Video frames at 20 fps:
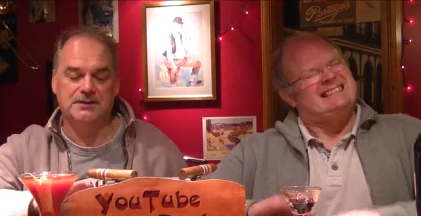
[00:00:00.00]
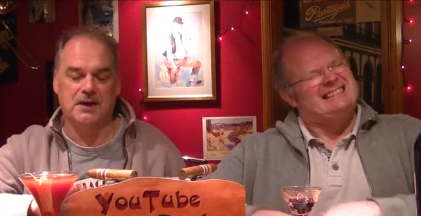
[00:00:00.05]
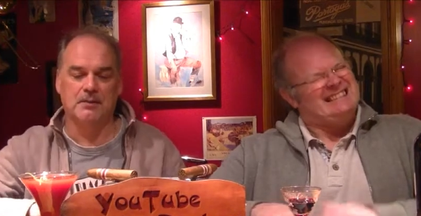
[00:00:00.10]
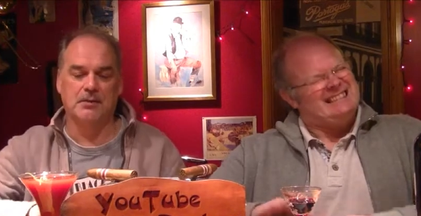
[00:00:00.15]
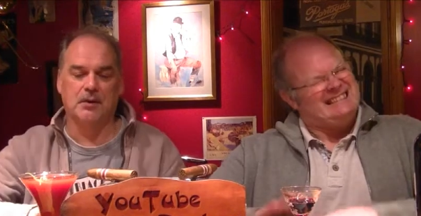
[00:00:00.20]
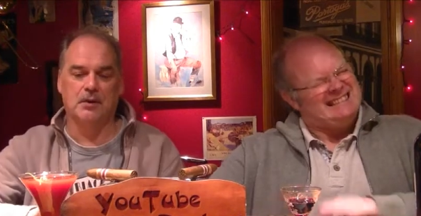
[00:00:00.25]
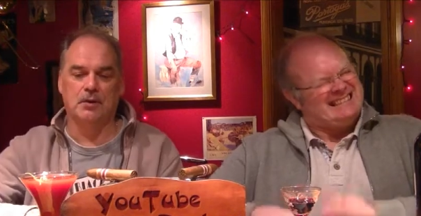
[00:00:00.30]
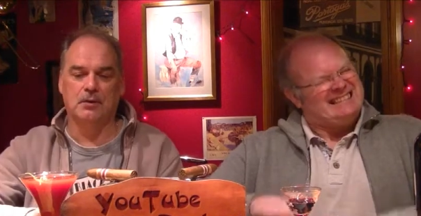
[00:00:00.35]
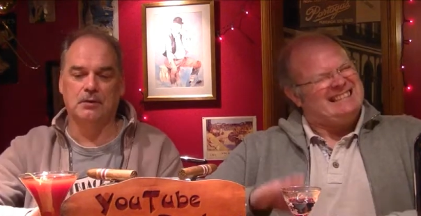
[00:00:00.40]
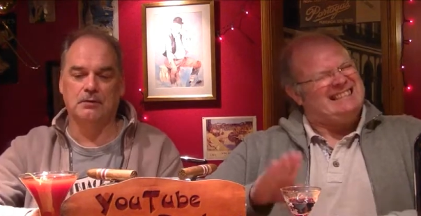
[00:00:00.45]

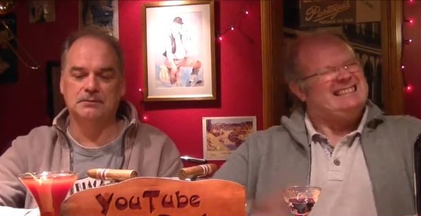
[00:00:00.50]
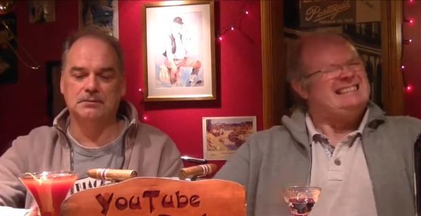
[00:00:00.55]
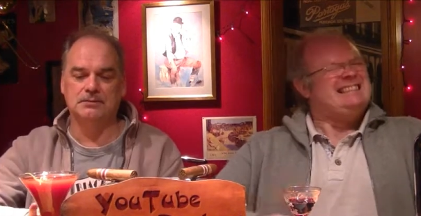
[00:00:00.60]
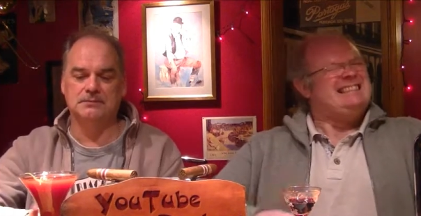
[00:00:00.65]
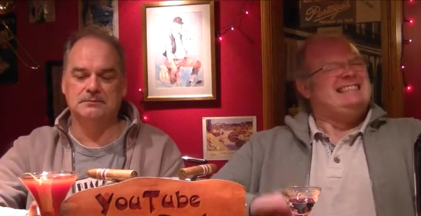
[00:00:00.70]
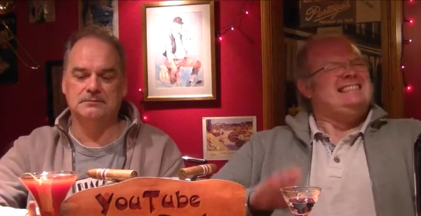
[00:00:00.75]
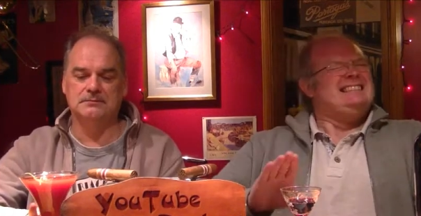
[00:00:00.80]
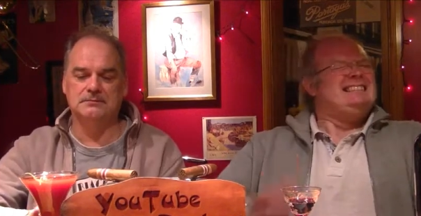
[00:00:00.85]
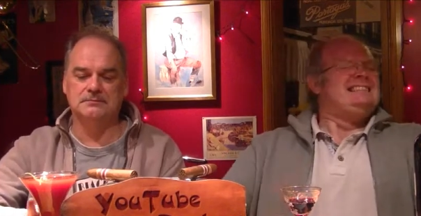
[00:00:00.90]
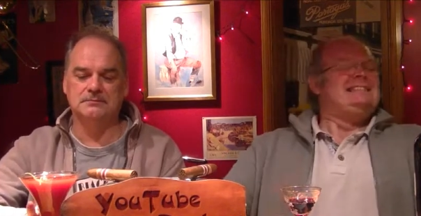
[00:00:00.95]
Speaker 1: drum roll
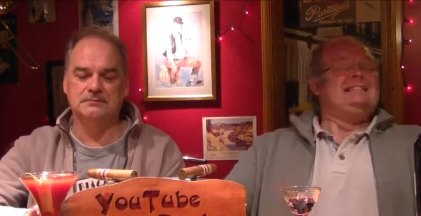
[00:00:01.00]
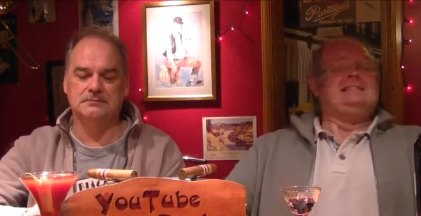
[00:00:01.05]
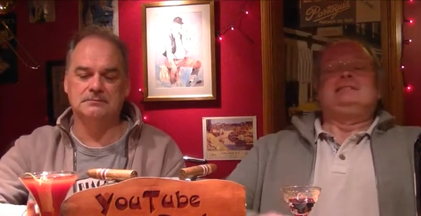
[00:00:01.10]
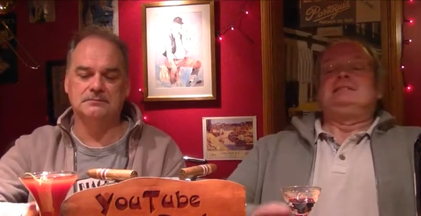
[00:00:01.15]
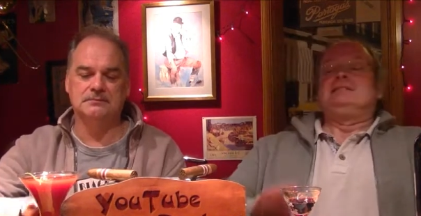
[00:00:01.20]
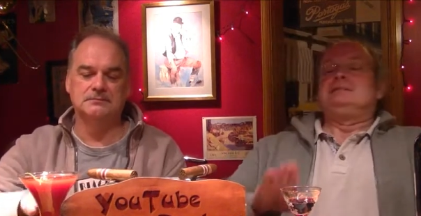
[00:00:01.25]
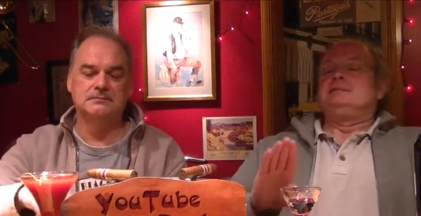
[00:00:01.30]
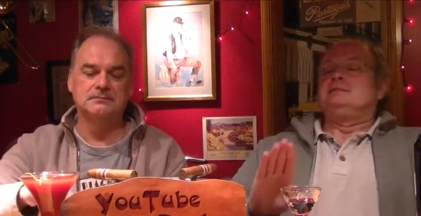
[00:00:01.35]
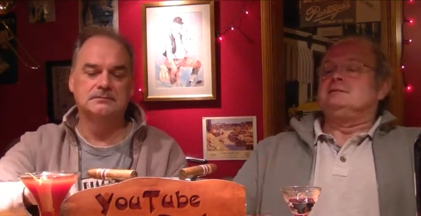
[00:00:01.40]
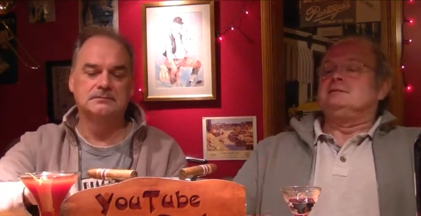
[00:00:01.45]

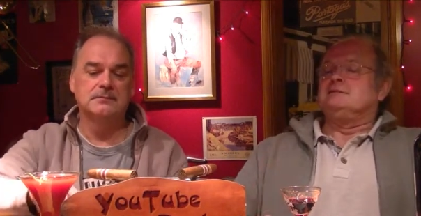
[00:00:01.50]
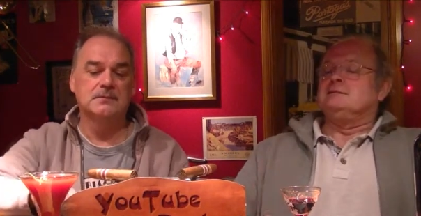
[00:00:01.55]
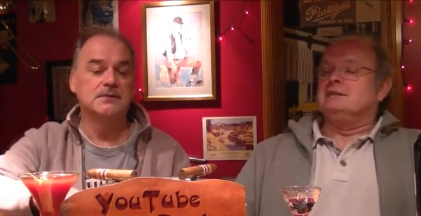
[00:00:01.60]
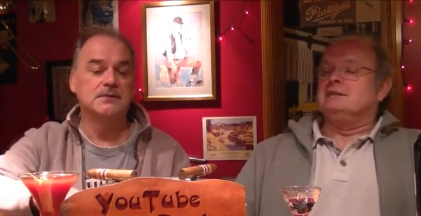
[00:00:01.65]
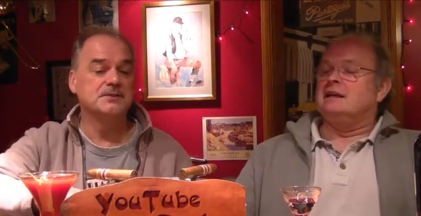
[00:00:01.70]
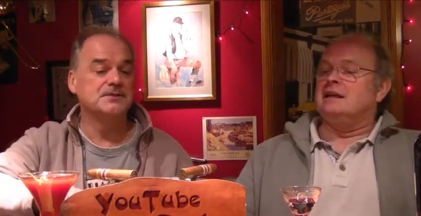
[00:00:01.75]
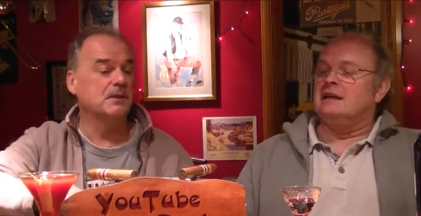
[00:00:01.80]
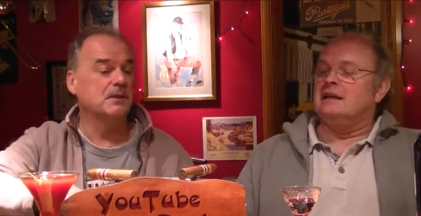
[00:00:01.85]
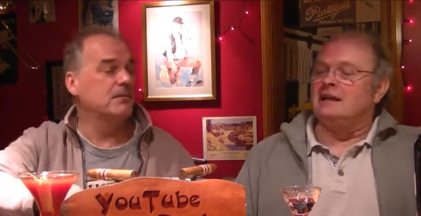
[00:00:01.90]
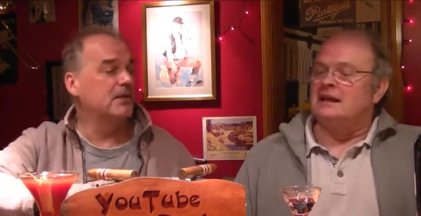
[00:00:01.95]

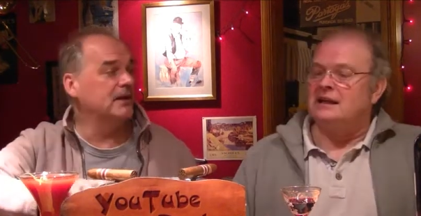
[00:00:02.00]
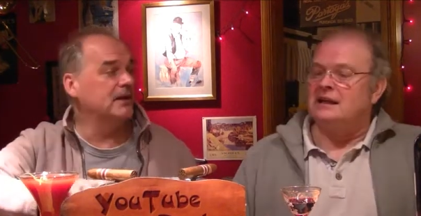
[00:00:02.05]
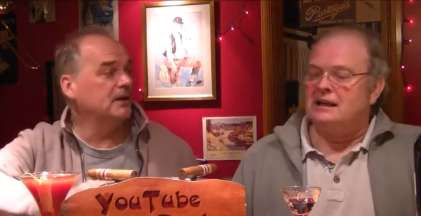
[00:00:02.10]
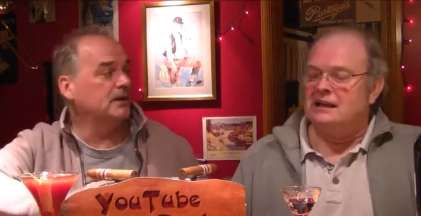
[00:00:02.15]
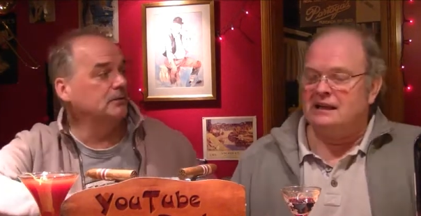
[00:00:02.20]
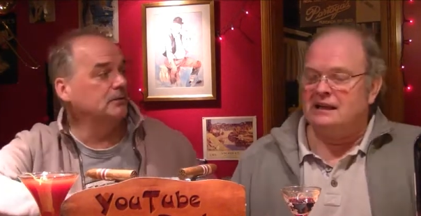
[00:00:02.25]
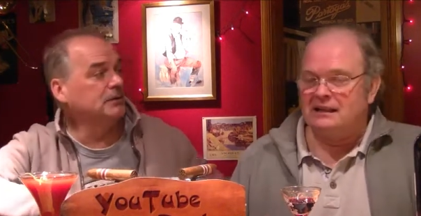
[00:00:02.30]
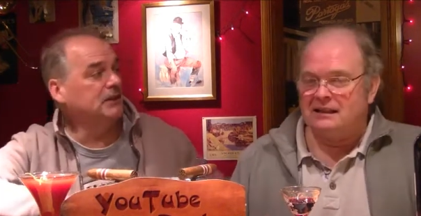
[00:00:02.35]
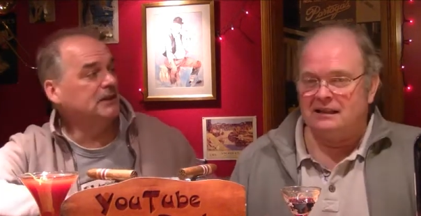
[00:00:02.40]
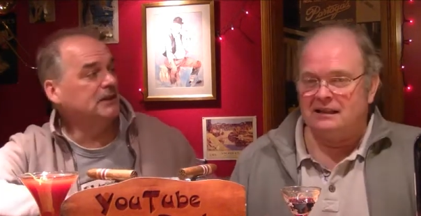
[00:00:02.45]
something
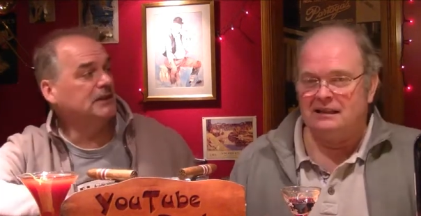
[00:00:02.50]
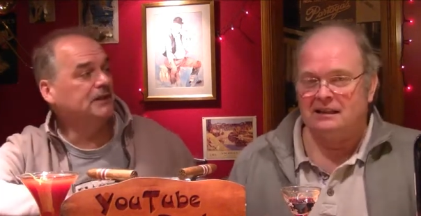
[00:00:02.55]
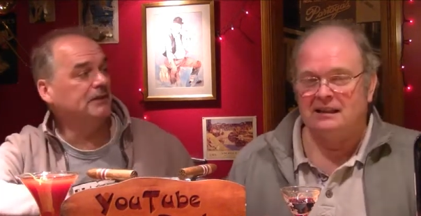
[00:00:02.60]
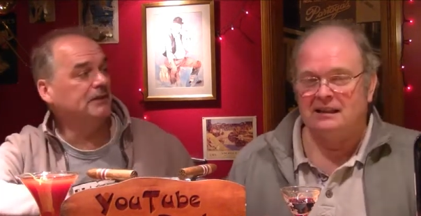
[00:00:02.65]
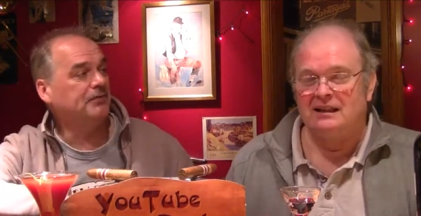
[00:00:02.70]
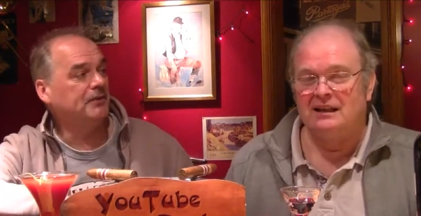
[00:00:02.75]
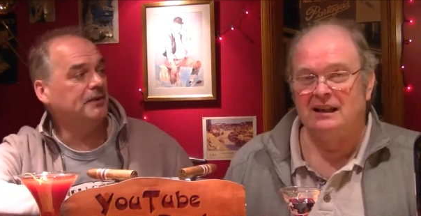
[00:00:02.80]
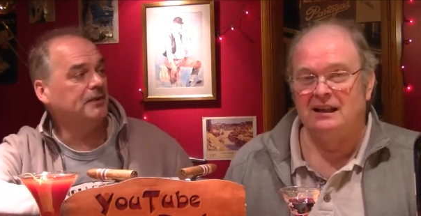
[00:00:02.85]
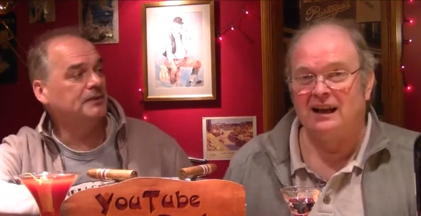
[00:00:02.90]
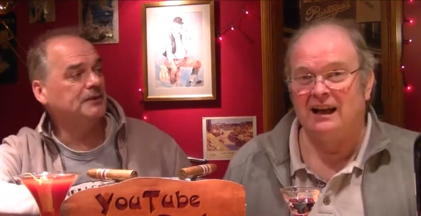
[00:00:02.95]
completely
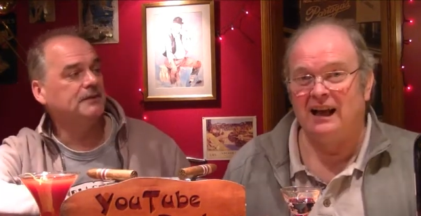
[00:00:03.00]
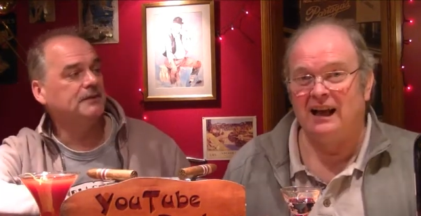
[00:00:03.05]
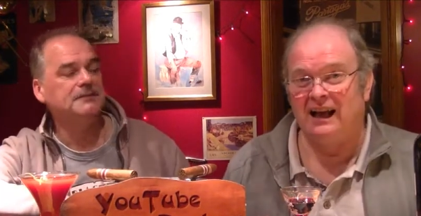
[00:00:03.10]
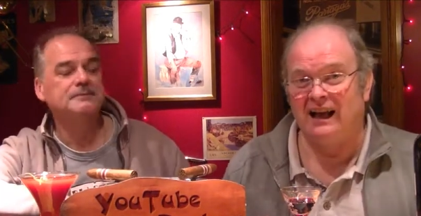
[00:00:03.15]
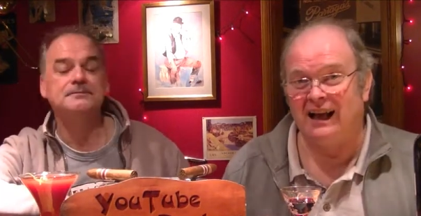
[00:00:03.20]
different.